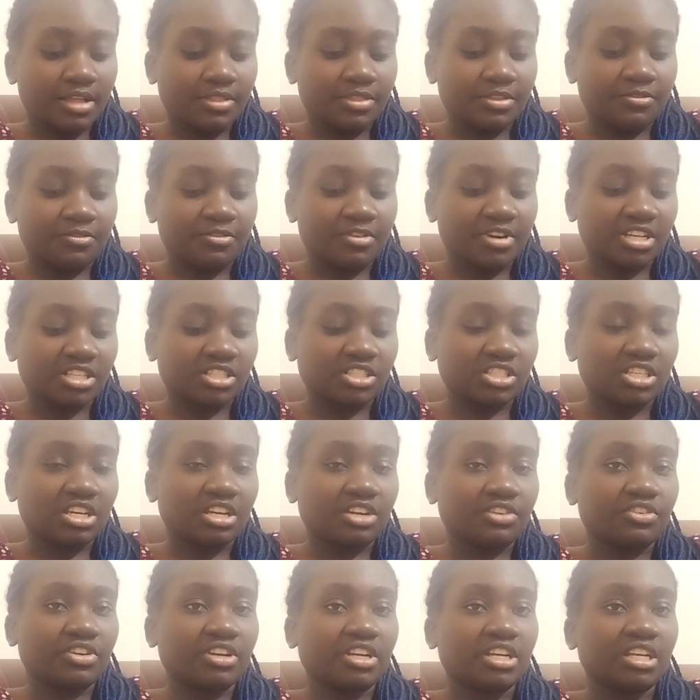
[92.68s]
the fracture
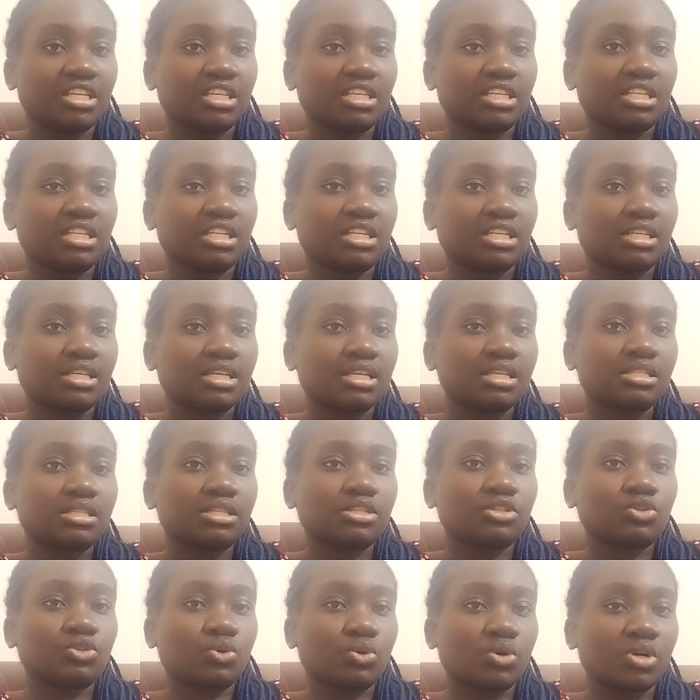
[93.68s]
really
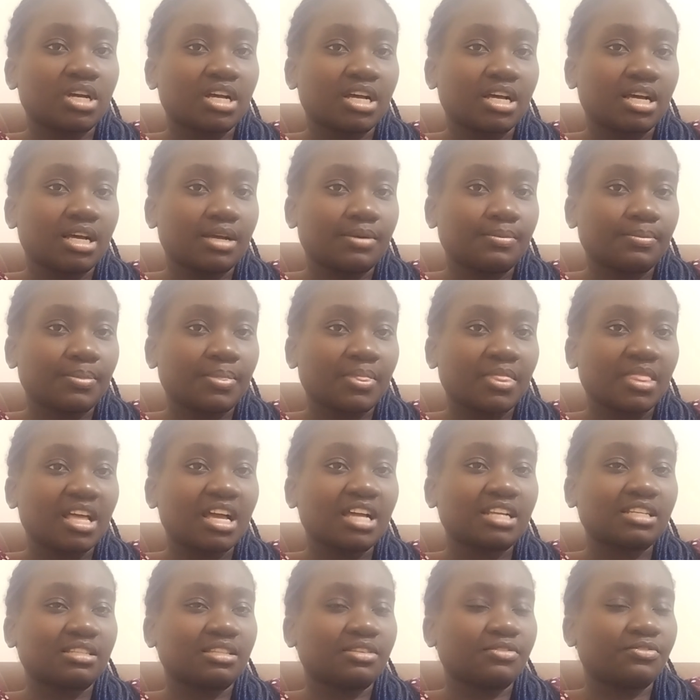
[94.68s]
doesn't occur
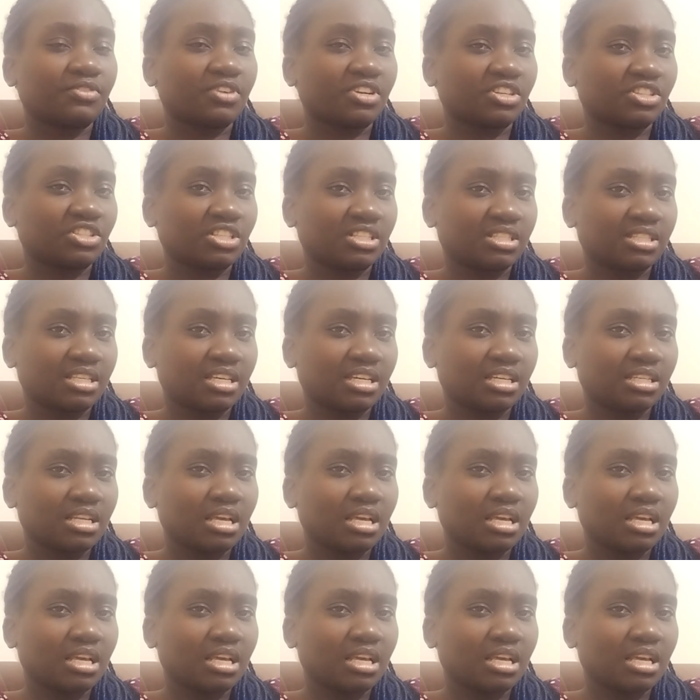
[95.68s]
at the fracture site.